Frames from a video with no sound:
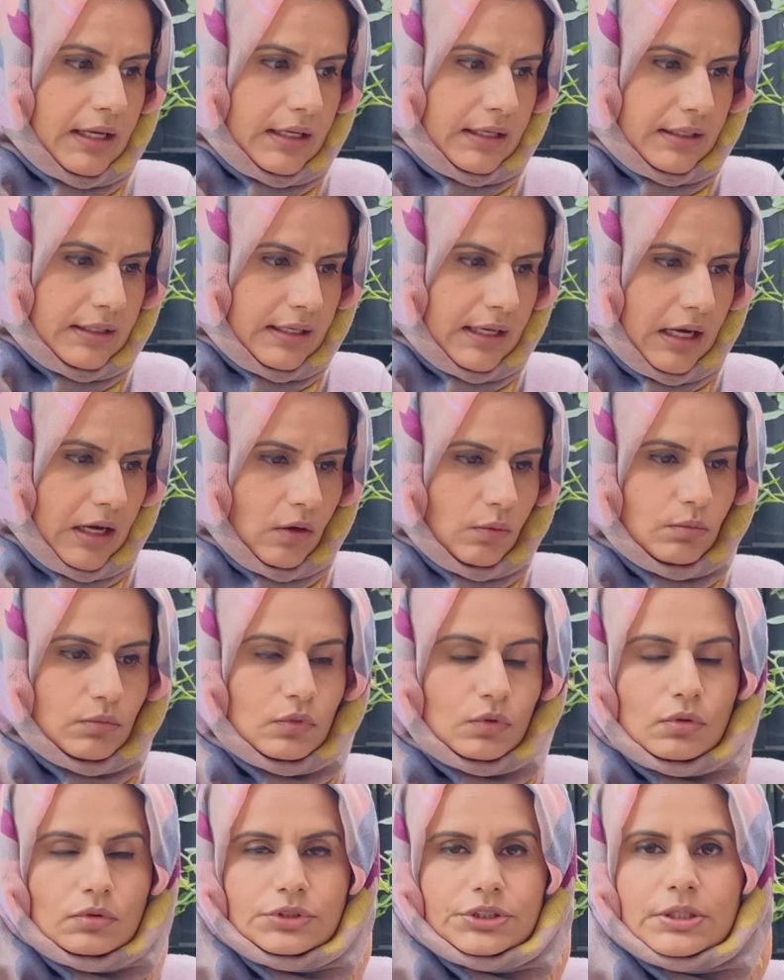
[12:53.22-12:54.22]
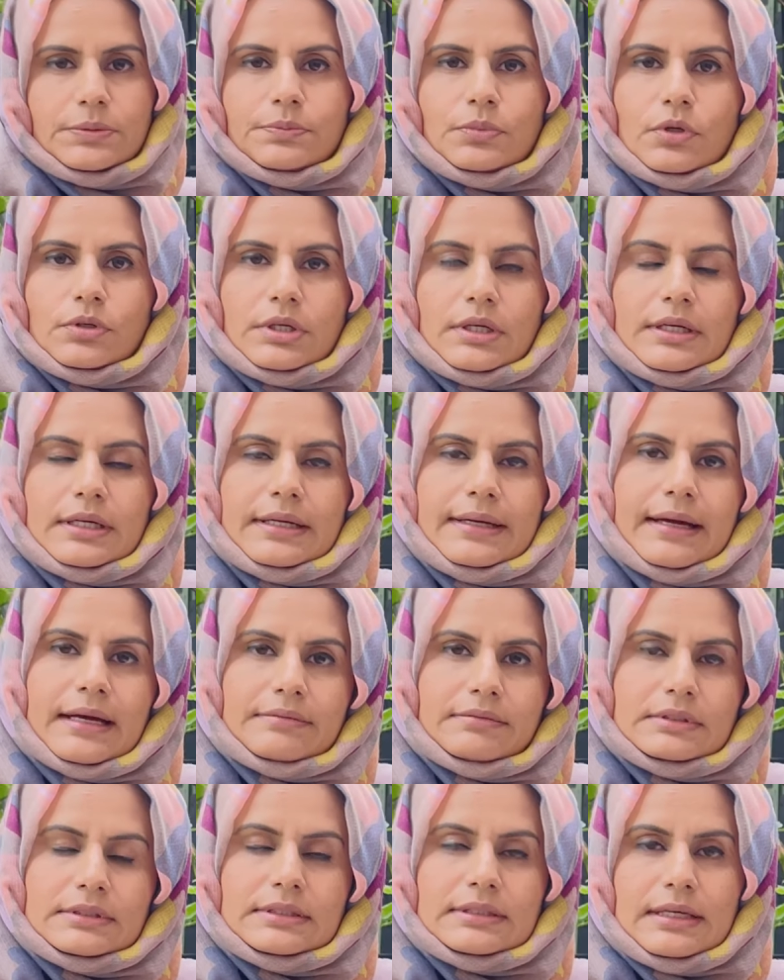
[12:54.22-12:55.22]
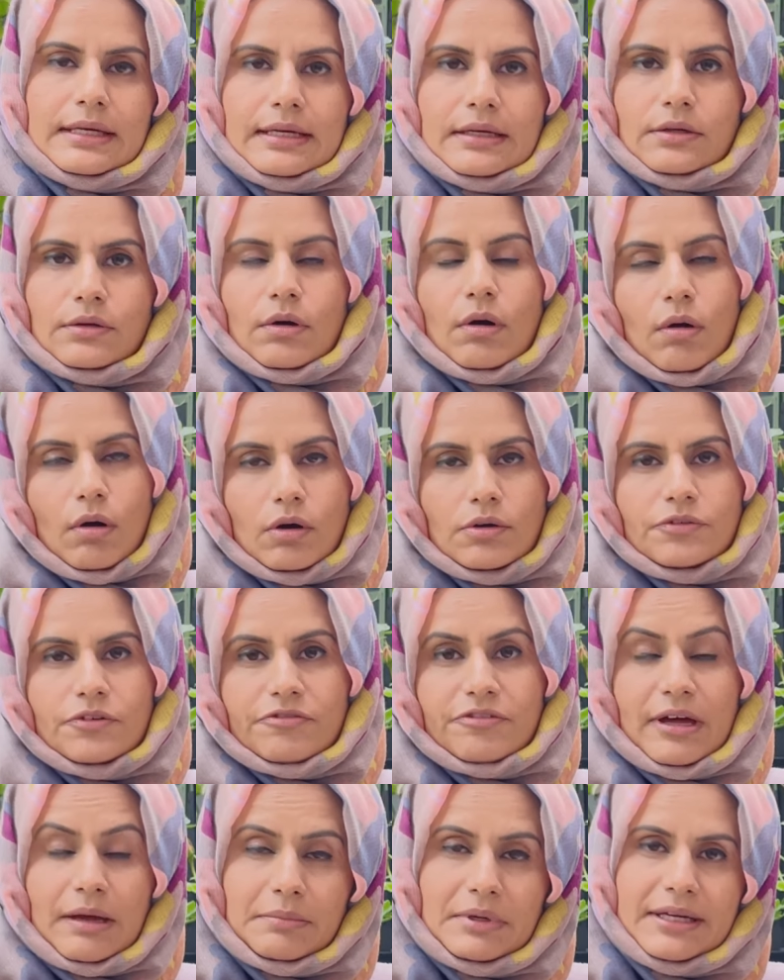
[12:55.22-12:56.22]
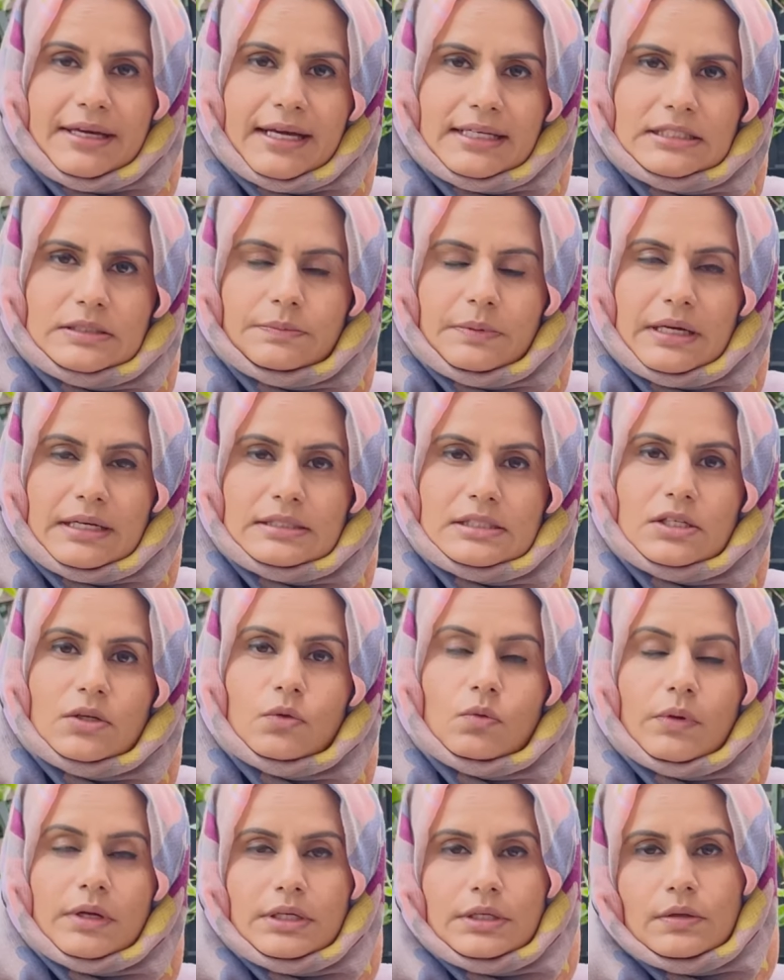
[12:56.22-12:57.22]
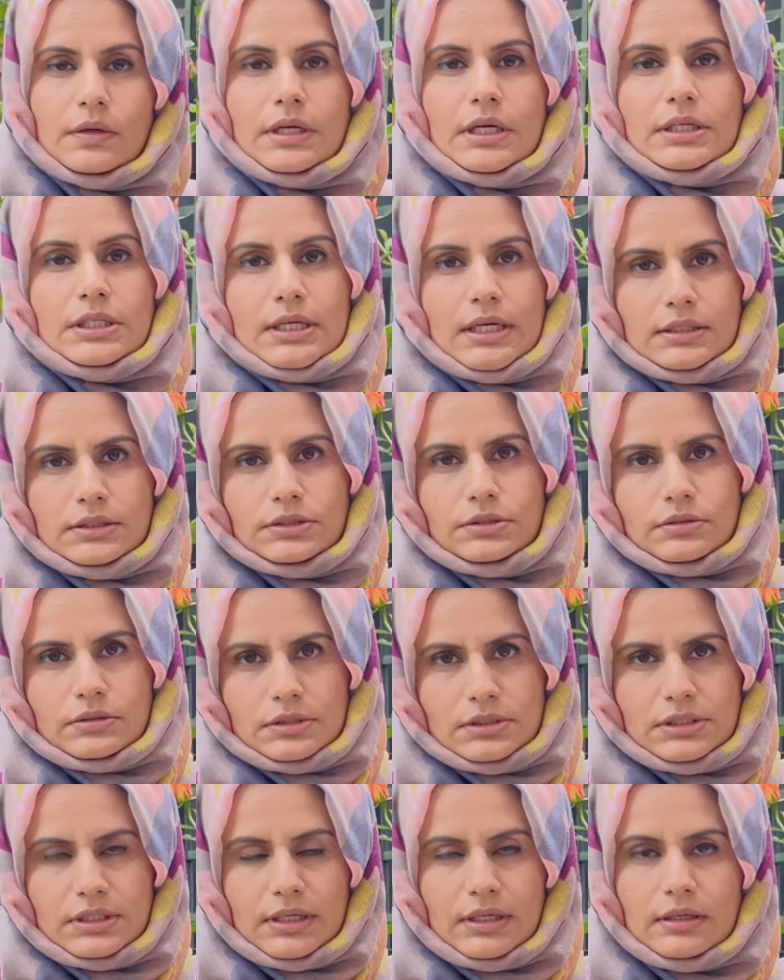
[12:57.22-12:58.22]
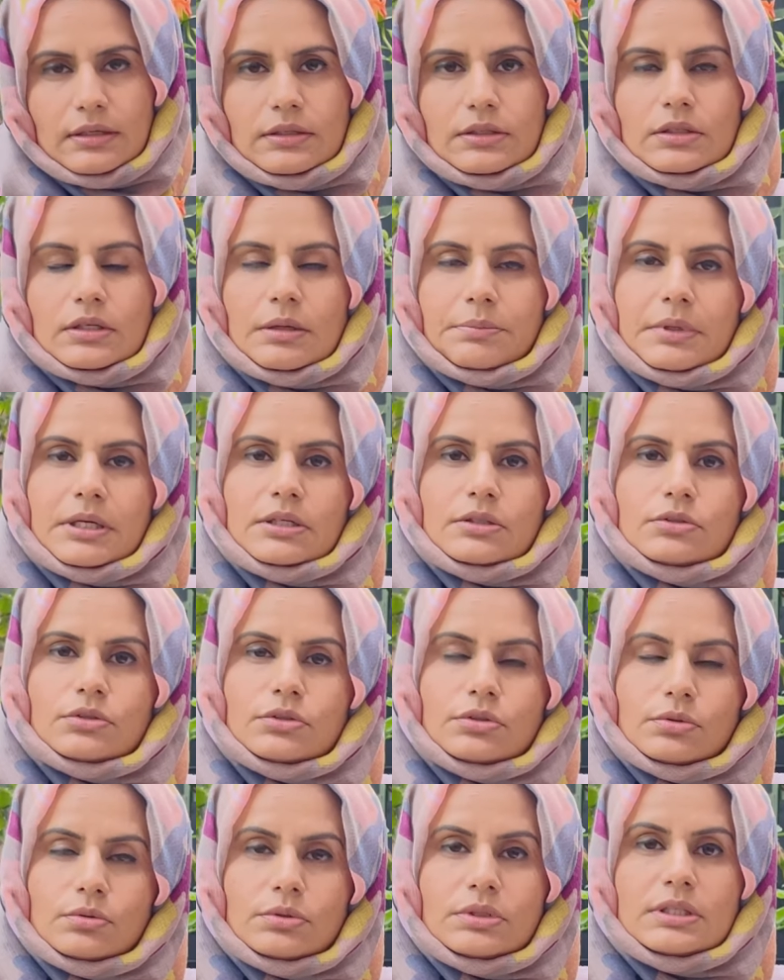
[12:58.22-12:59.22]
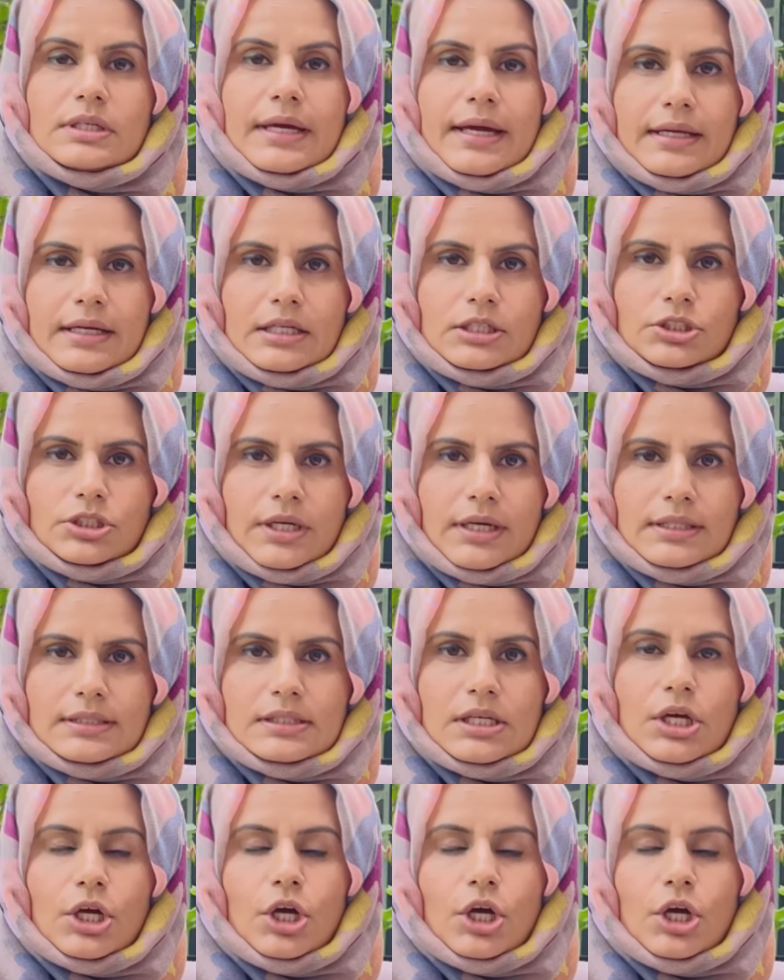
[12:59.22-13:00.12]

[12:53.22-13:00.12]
Now, most importantly, I will think of family aspects. When you are a young doctor coming to the NHS,